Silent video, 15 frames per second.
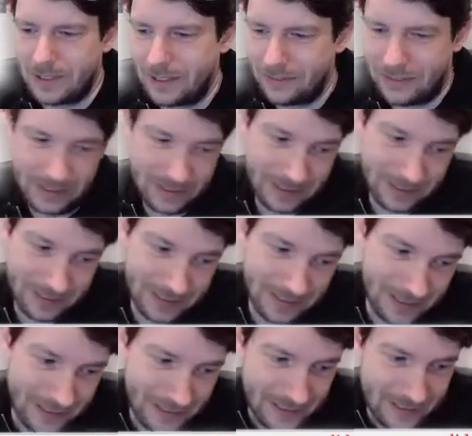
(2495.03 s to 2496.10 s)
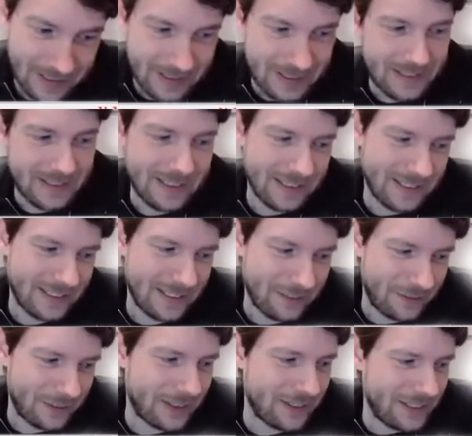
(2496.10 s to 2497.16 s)
I find that
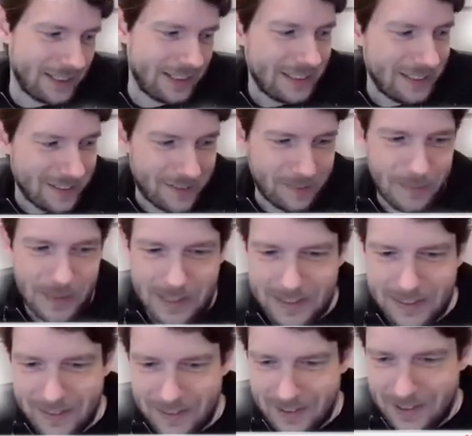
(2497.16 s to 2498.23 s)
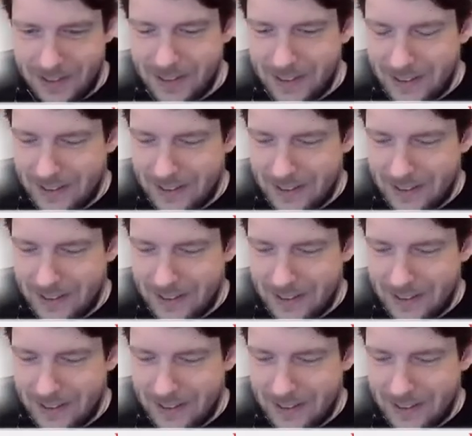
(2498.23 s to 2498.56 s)
a very smart decision,